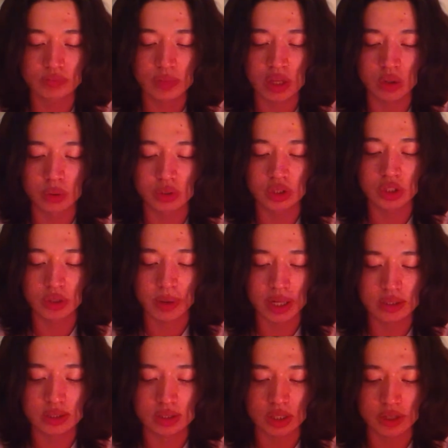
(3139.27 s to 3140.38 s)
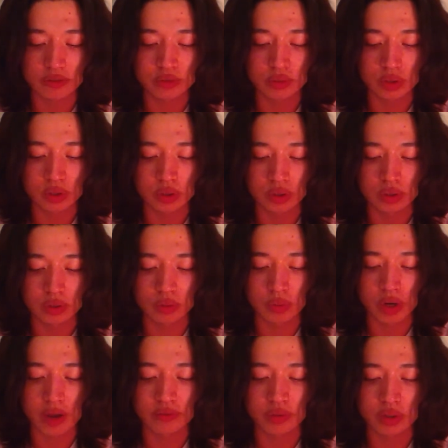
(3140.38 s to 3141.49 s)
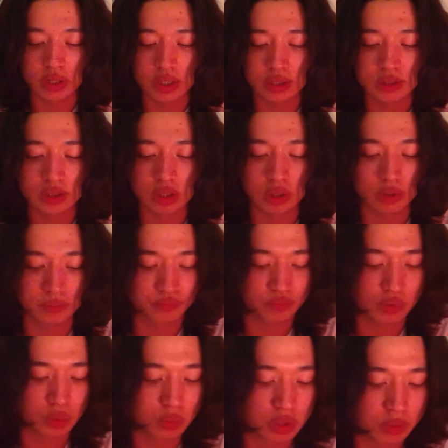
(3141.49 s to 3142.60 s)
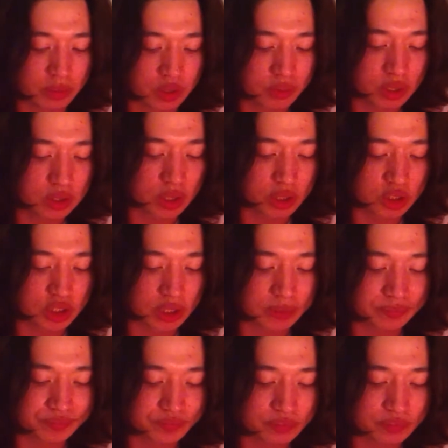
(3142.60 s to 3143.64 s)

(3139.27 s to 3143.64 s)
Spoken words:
in order to answer for whatever it is that we'll be researching.